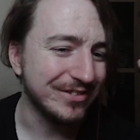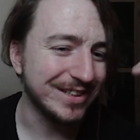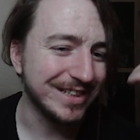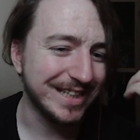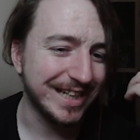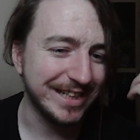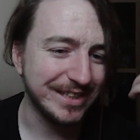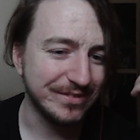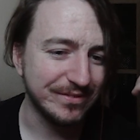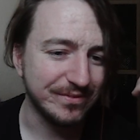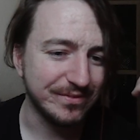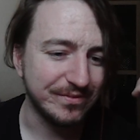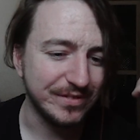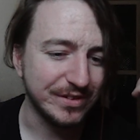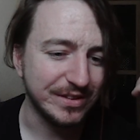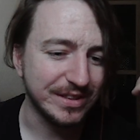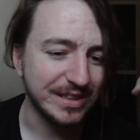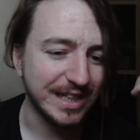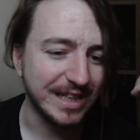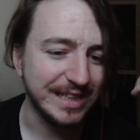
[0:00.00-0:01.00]
can kind
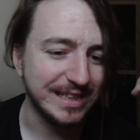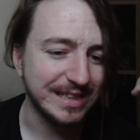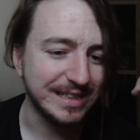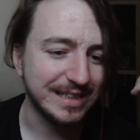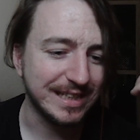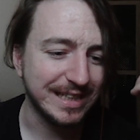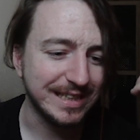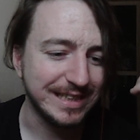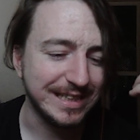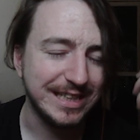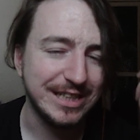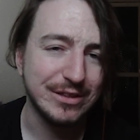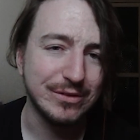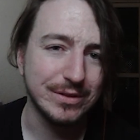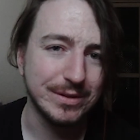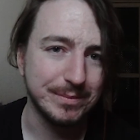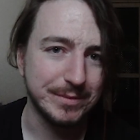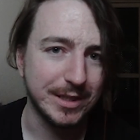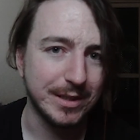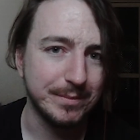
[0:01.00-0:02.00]
of hear
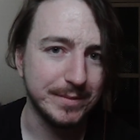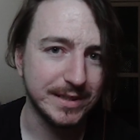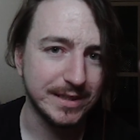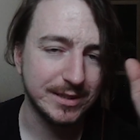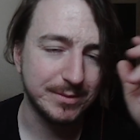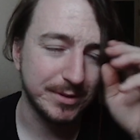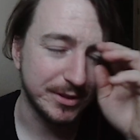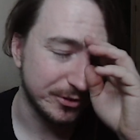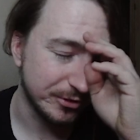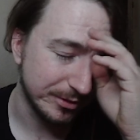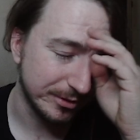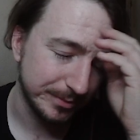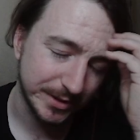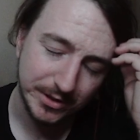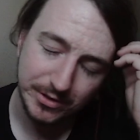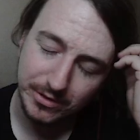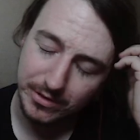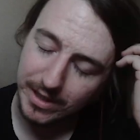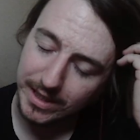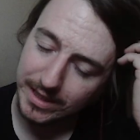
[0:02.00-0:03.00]
them coming, especially Mr.